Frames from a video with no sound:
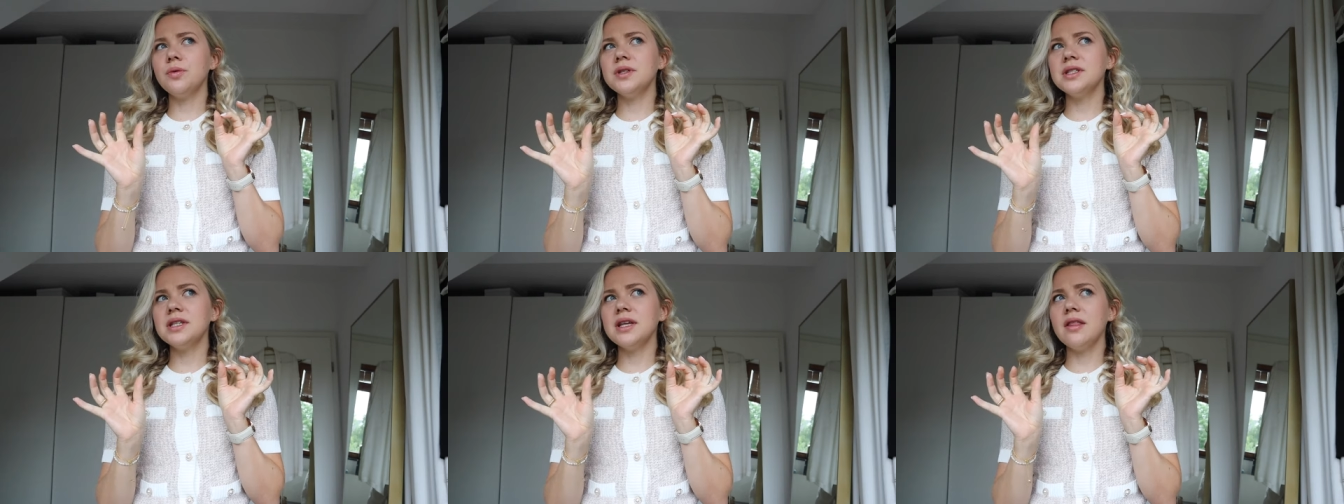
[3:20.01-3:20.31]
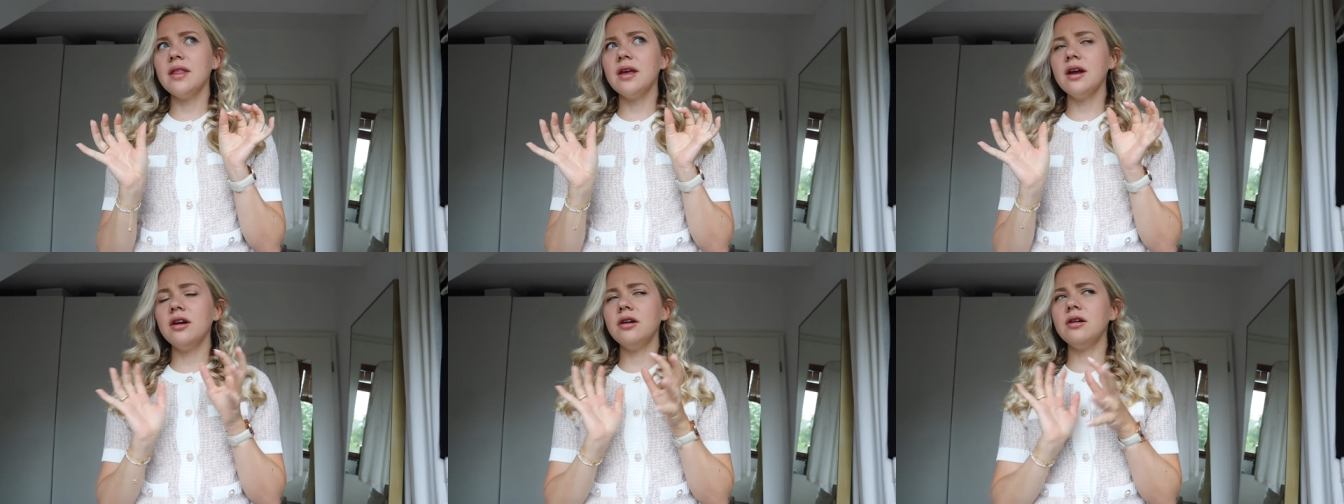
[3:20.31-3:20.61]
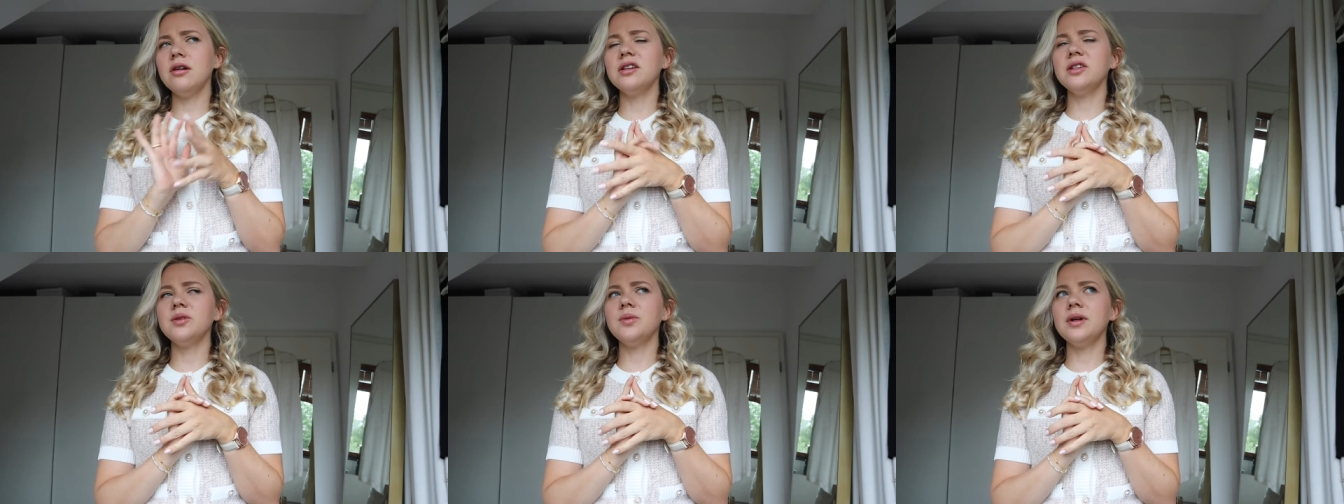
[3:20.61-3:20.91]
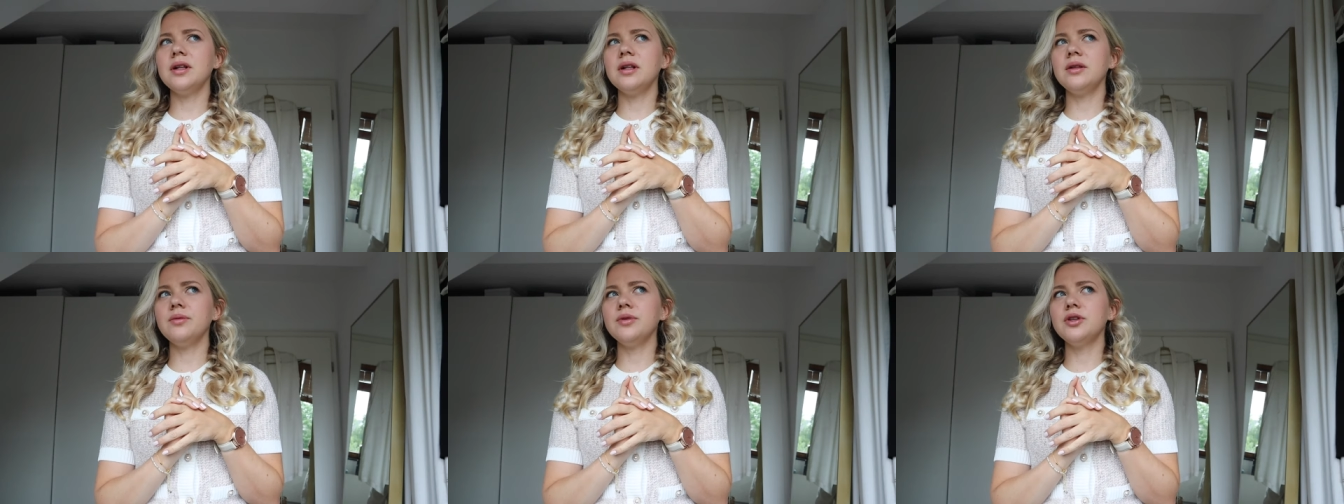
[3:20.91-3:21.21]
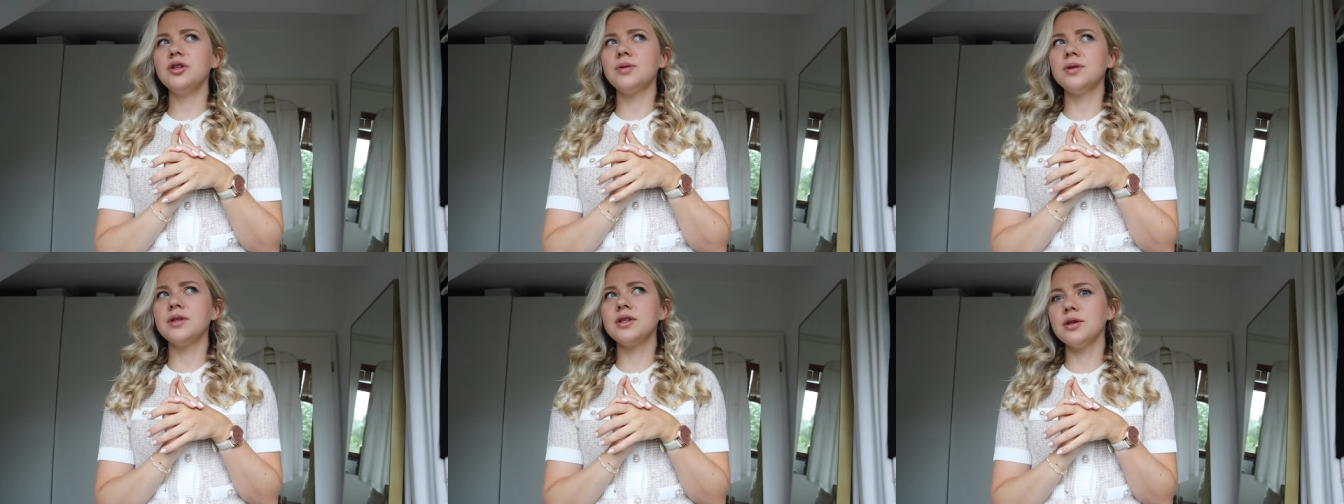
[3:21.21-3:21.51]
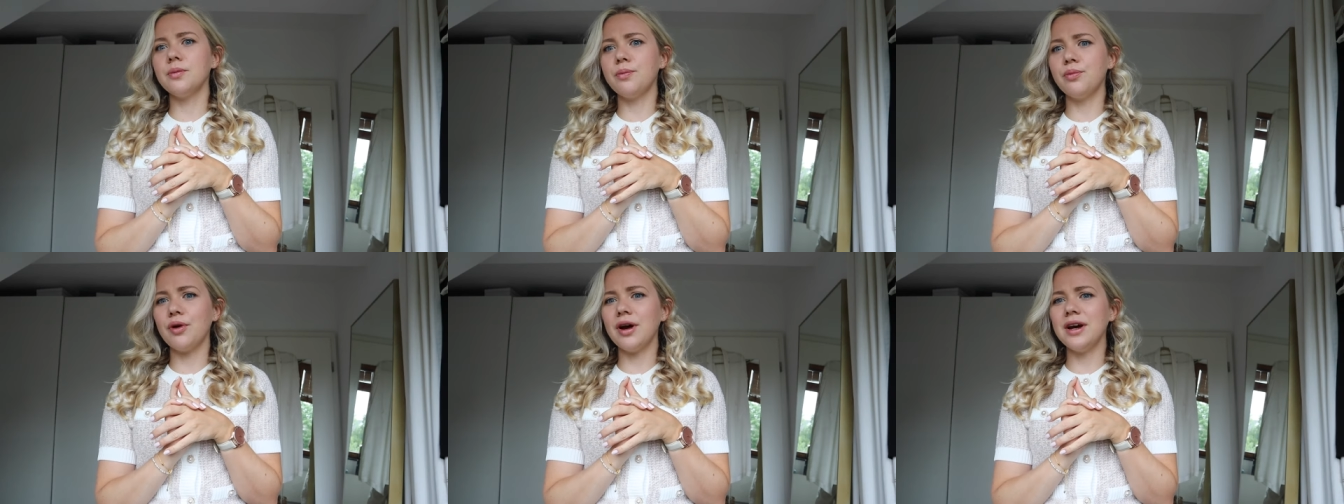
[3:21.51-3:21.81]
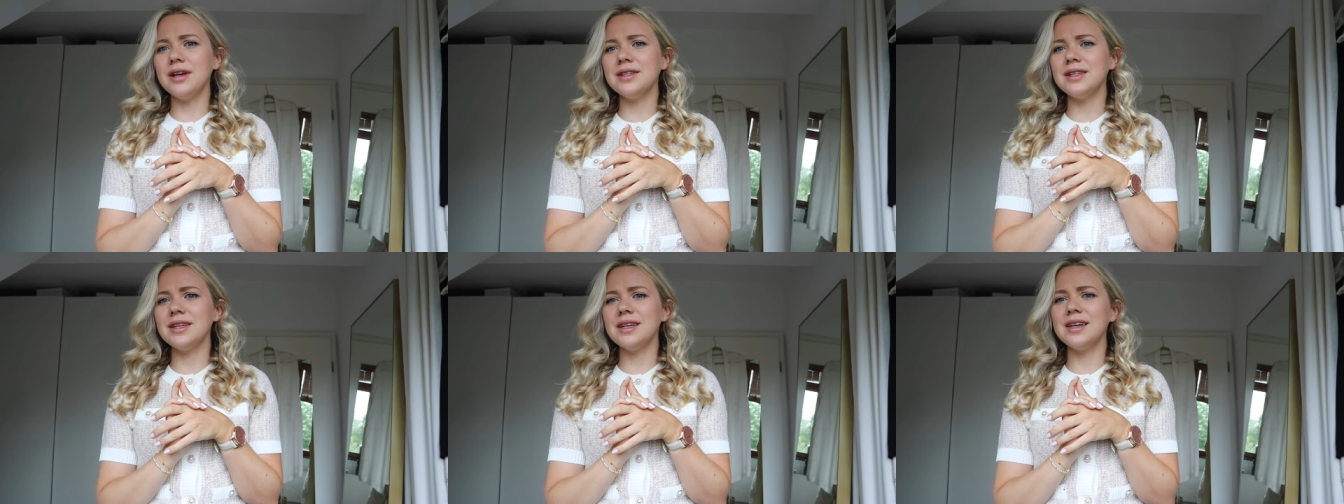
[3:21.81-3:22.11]
was in there as well, which was
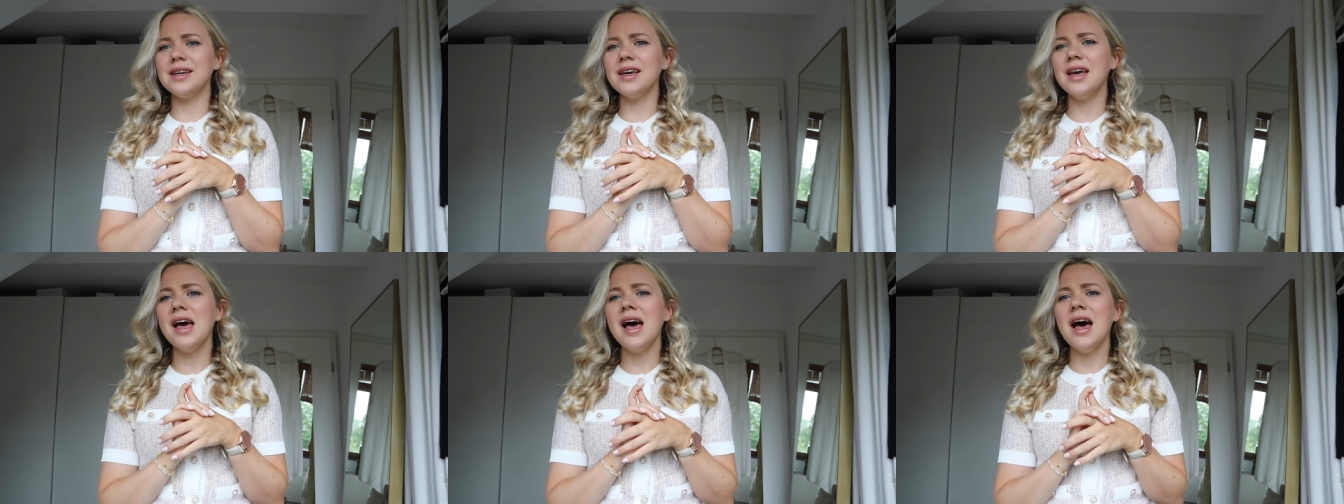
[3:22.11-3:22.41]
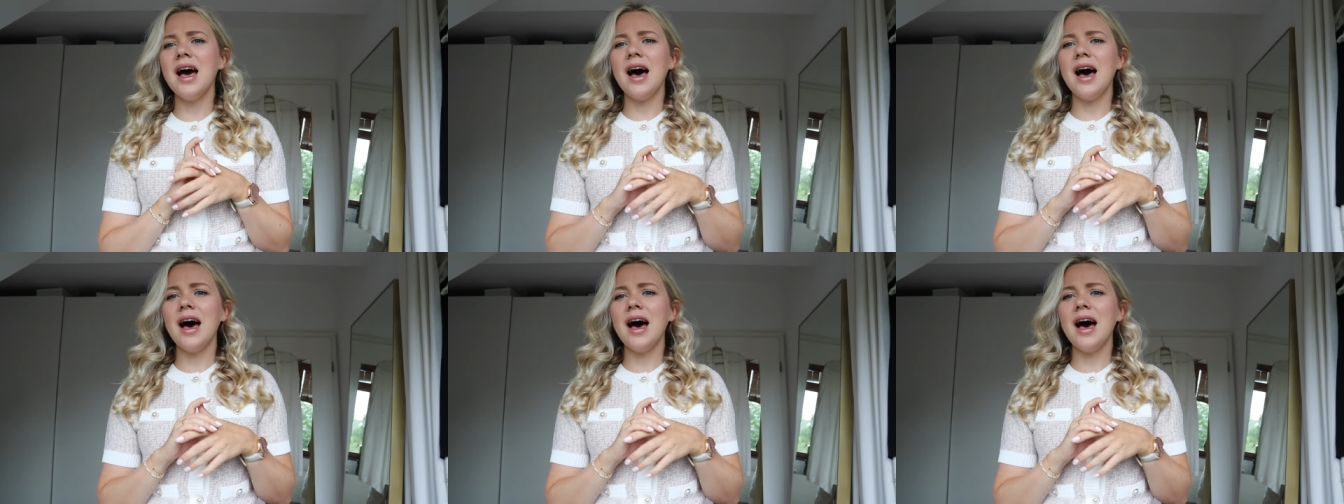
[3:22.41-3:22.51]
surprising,